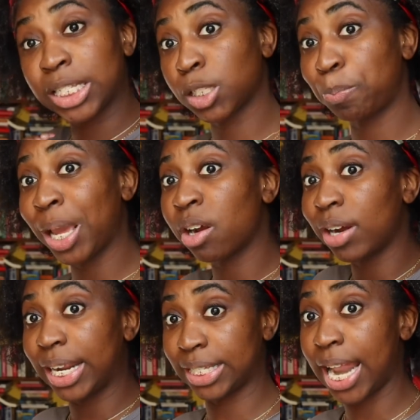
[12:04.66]

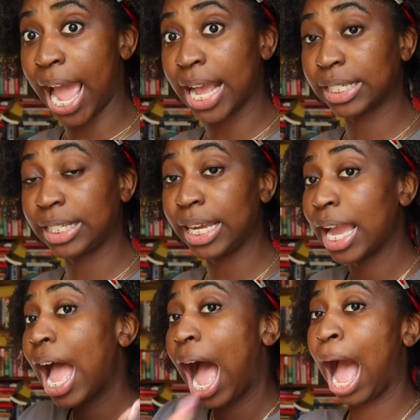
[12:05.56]
spirit is
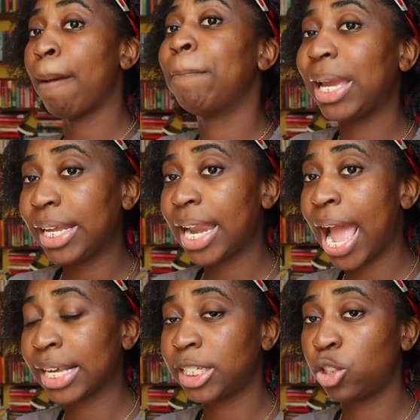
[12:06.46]
nasty, I'm being
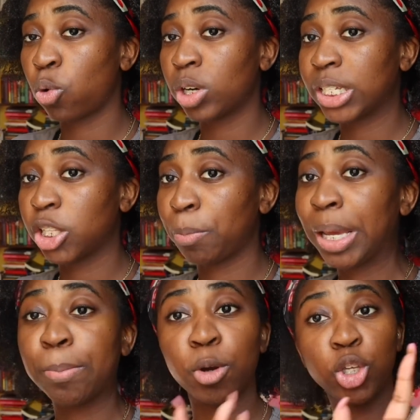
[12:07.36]
nasty towards other
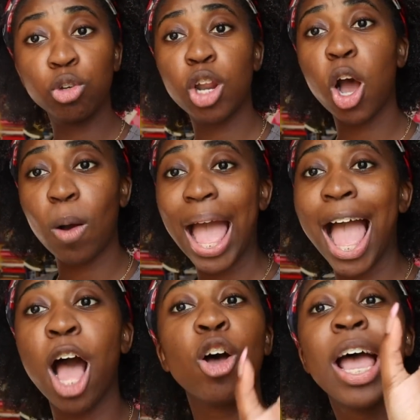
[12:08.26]
people. You know
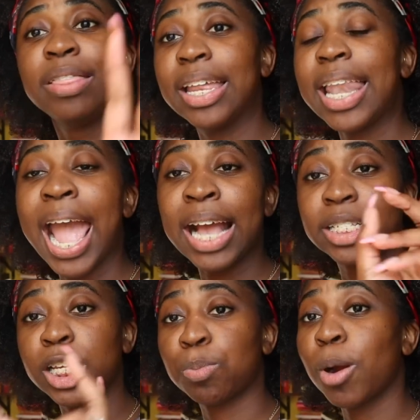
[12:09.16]
how the
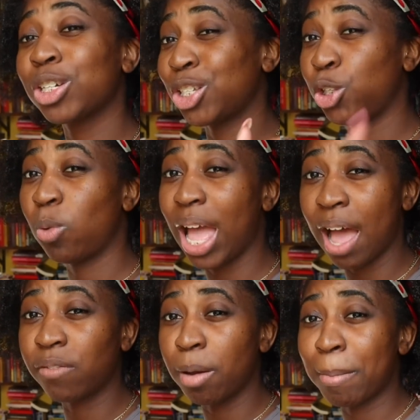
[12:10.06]
nastiest person you
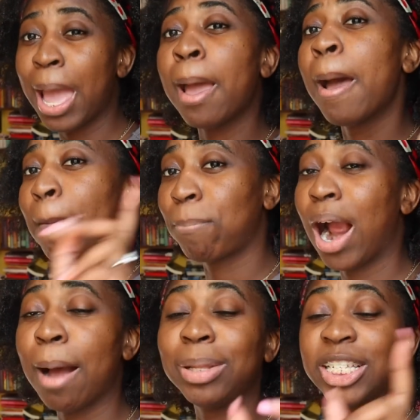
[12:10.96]
ever met
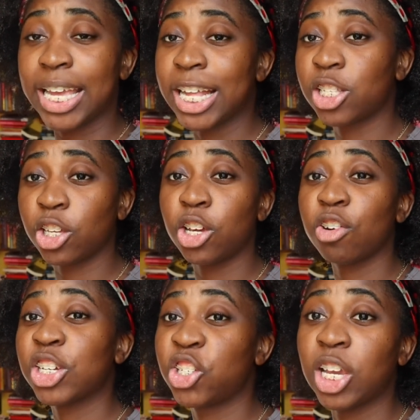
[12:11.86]
probably is
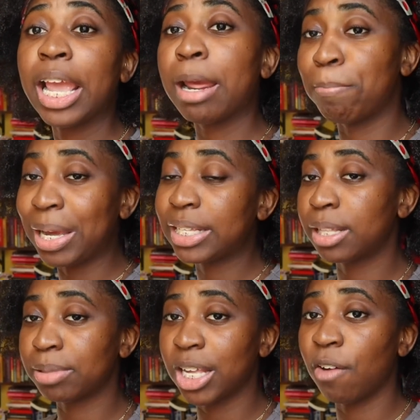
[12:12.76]
insecure as shit and beats
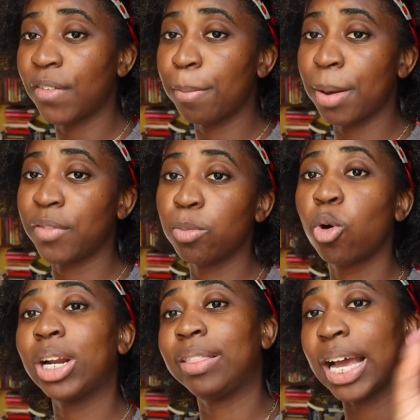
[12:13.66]
themselves up every
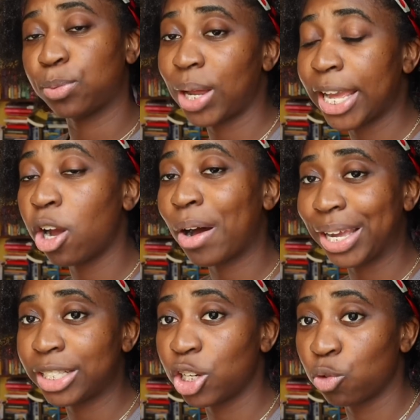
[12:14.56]
morning? That's why they go
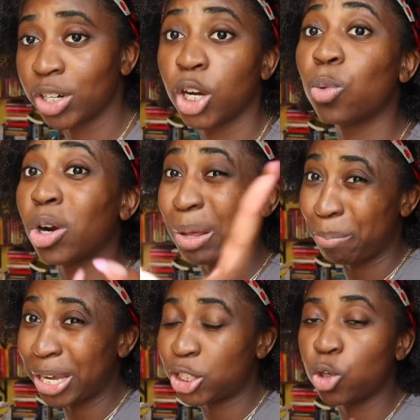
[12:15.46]
out into the real world
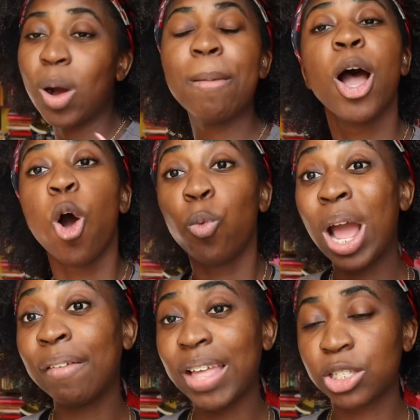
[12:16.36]
and beat you up.
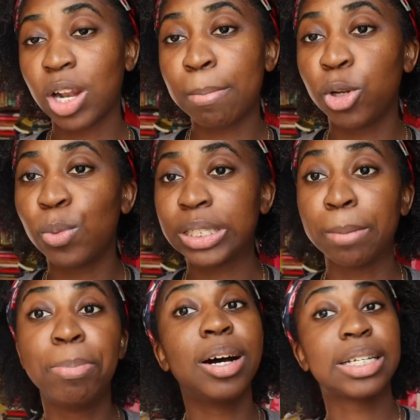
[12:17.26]
What if that's what I'm doing
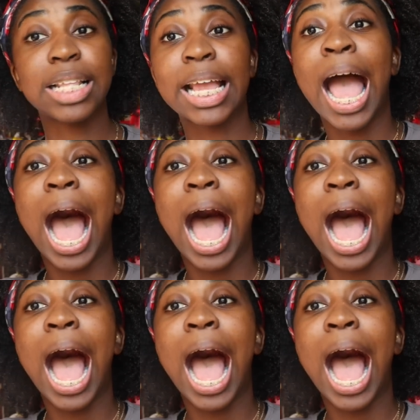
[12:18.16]
to books? Like,